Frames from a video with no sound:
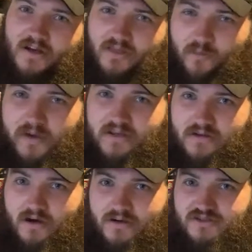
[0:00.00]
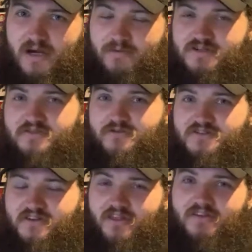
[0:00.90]
the big dog Tribal Chief who
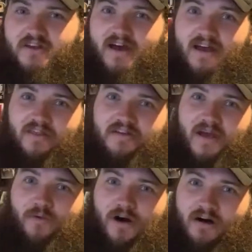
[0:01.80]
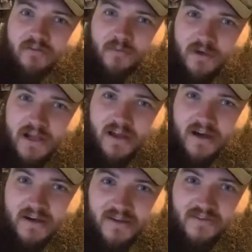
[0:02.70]
sits at the head of the table of the
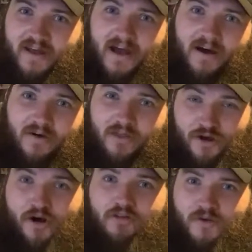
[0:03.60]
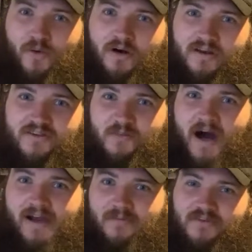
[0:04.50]
Bloodline. He's now the only one. He's
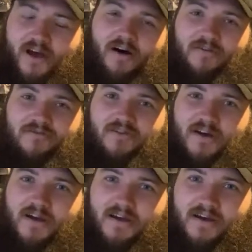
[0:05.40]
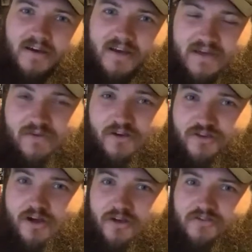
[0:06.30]
by himself. Even though
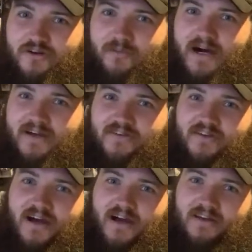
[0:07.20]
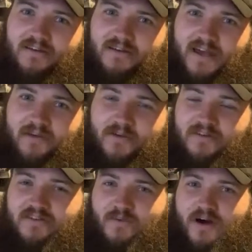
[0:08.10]
Solo's still by his side and
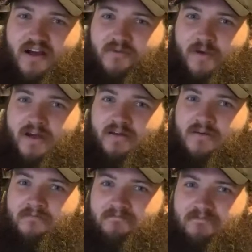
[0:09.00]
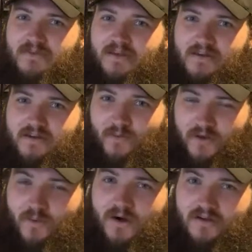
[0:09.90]
Heyman's his wise man. We
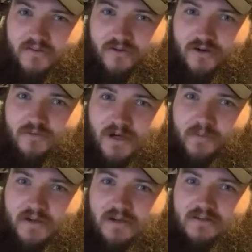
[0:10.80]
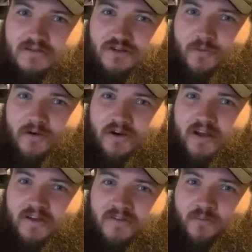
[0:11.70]
the ones, throw him up, acknowledge Roman
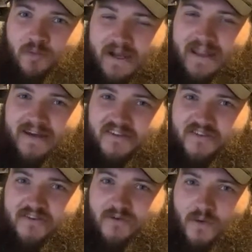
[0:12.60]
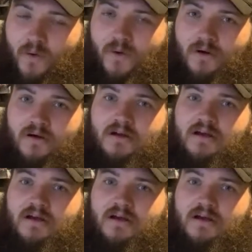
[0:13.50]
Reigns. Bloodline Civil War,